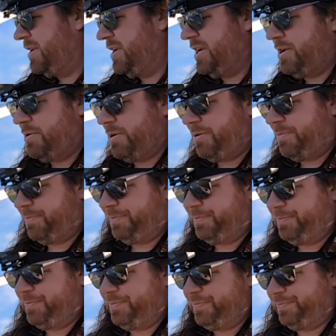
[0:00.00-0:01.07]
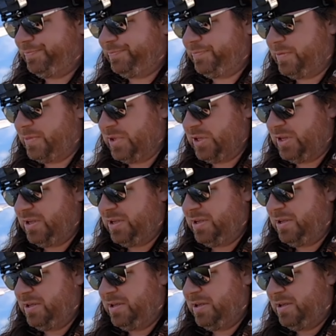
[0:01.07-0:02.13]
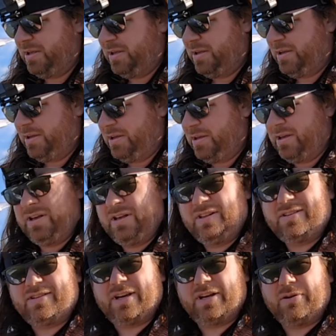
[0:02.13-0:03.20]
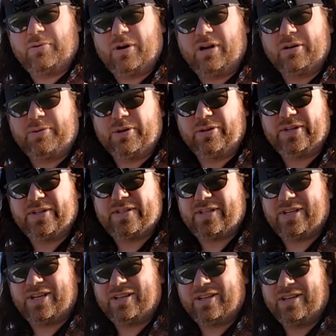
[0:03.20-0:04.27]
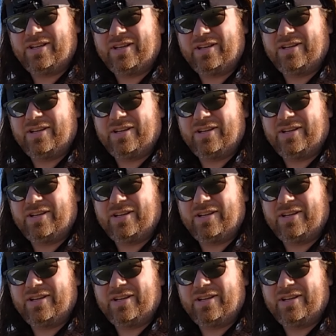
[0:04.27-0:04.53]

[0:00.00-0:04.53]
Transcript: But anyway, it's taken a while to build this thing.